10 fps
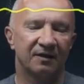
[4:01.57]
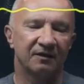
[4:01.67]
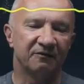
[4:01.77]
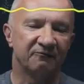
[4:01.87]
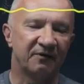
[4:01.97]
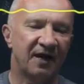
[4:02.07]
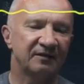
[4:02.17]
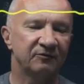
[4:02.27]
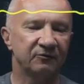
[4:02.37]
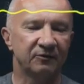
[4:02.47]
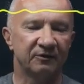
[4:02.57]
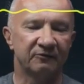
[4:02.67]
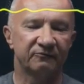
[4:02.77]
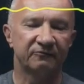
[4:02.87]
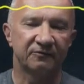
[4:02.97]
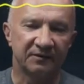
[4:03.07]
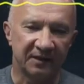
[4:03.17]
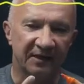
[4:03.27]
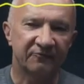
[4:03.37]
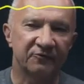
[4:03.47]
value of
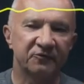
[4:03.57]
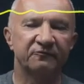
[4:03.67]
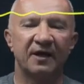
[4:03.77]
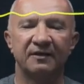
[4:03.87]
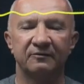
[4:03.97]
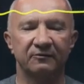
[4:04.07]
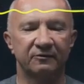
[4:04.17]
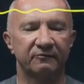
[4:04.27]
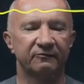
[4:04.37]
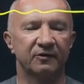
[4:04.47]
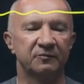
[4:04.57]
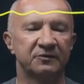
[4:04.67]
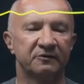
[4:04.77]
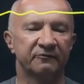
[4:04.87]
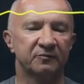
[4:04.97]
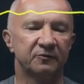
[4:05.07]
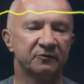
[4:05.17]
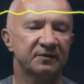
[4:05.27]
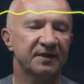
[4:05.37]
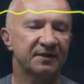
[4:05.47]
the average value of observable
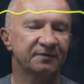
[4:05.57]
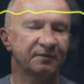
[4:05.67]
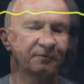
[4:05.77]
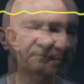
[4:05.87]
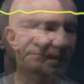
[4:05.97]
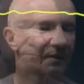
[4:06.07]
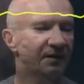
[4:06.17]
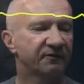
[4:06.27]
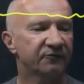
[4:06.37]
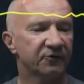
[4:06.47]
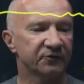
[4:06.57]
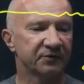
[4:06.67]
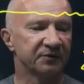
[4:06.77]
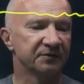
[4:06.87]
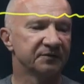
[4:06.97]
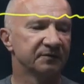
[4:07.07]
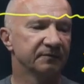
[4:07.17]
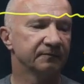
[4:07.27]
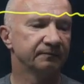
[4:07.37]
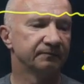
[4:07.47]
Z, then of course it is
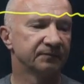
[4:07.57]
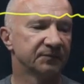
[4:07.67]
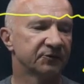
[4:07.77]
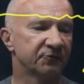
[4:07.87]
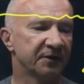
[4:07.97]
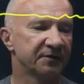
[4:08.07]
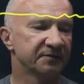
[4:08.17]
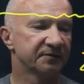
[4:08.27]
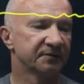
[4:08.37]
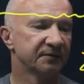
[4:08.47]
trace